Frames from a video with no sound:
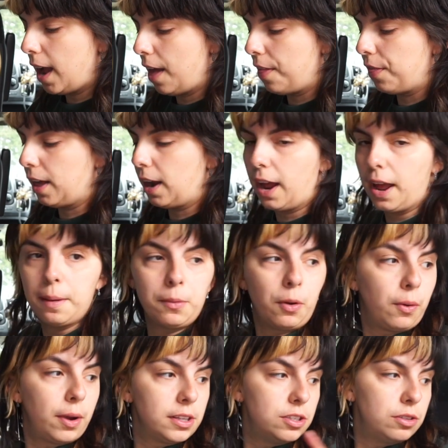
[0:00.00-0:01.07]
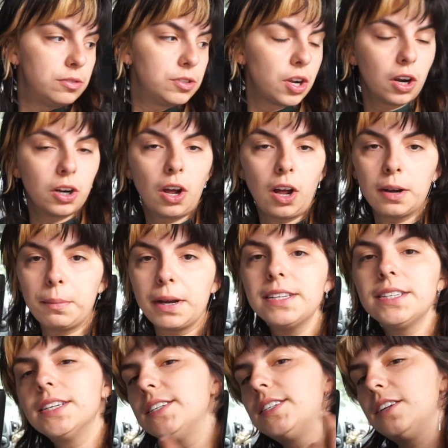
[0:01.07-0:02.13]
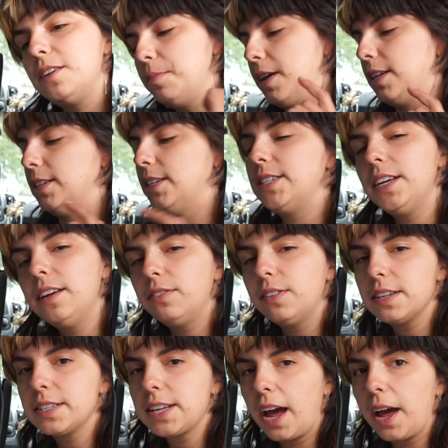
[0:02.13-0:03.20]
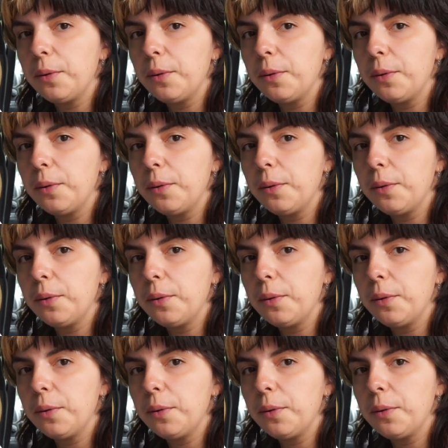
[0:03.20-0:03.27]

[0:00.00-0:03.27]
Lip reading: and then I am going to turn on my system and see if this guy